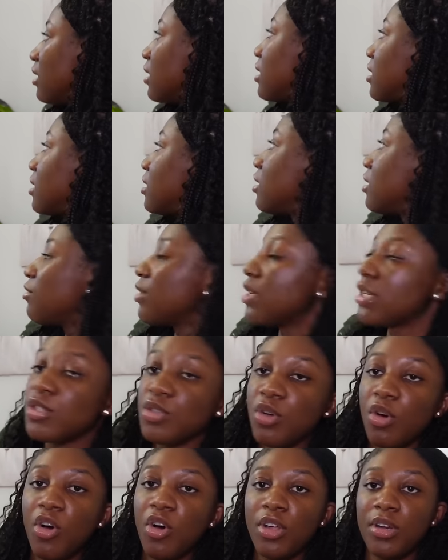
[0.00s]
this
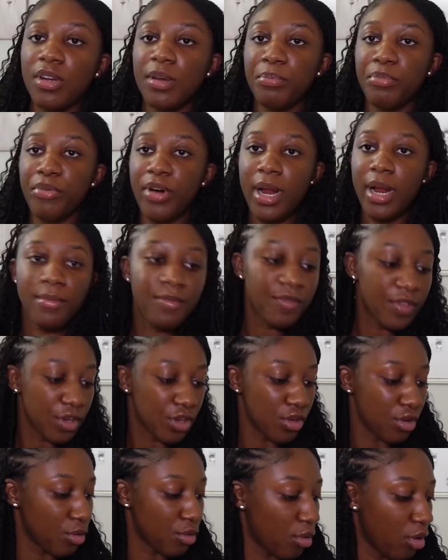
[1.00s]
series on prime
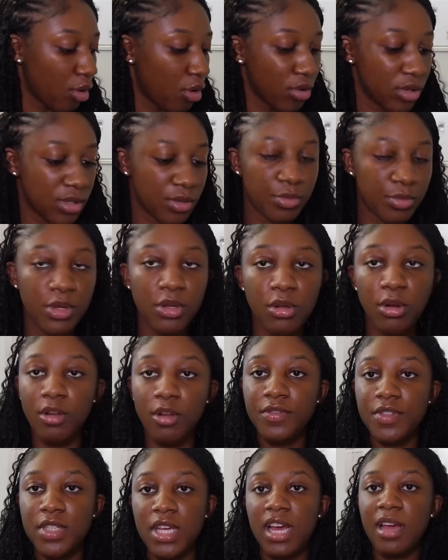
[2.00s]
video called wheel
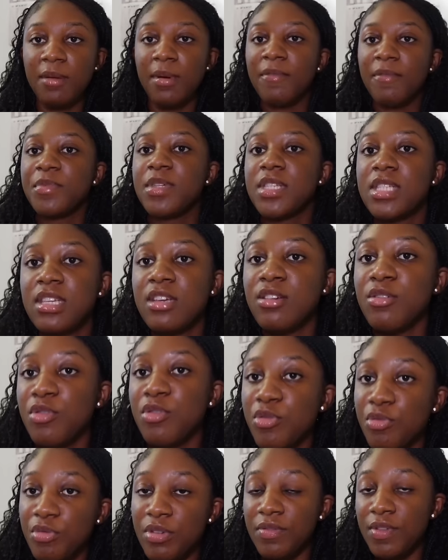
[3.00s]
of time i've been seeing
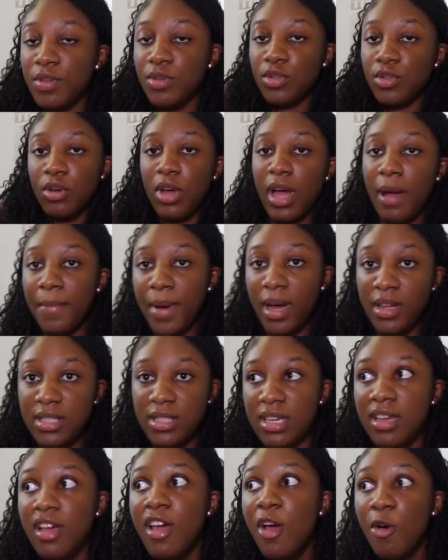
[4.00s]
good reviews about
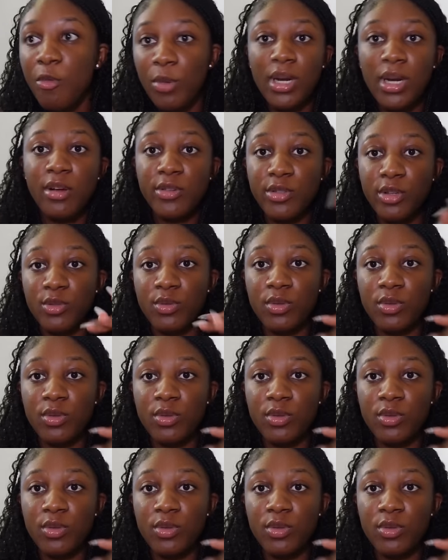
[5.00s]
it when i was on